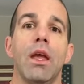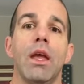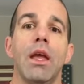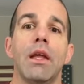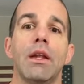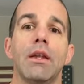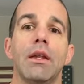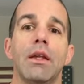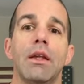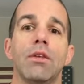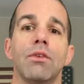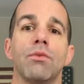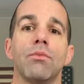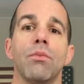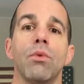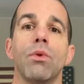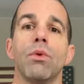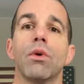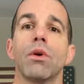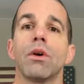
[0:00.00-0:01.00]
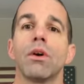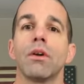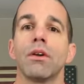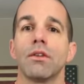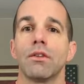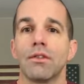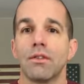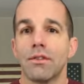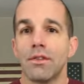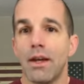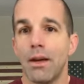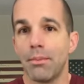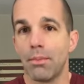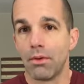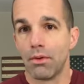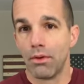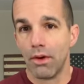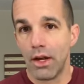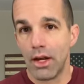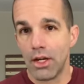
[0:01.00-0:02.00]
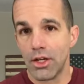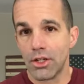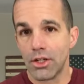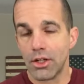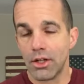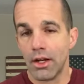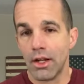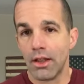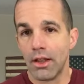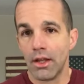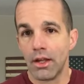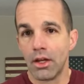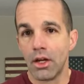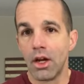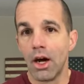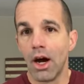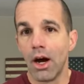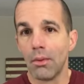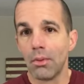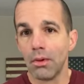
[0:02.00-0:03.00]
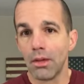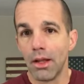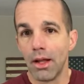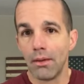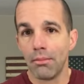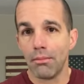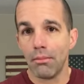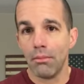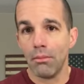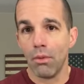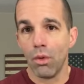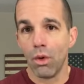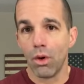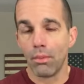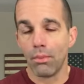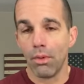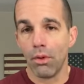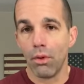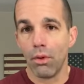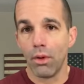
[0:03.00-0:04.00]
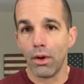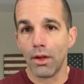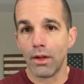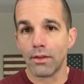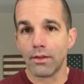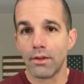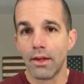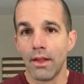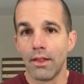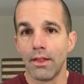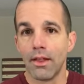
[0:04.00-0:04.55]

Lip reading: it is more separation and they gobble up more points.